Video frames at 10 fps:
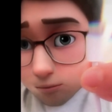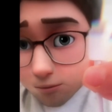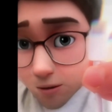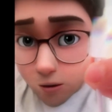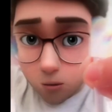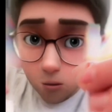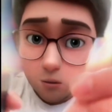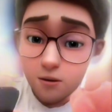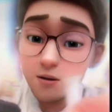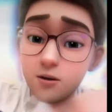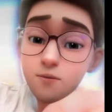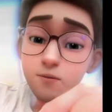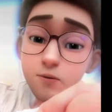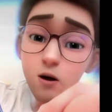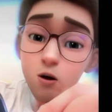The newer ones.
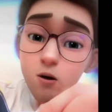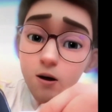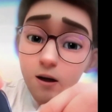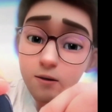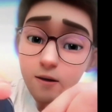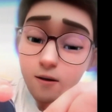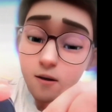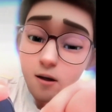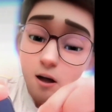Then you connect that.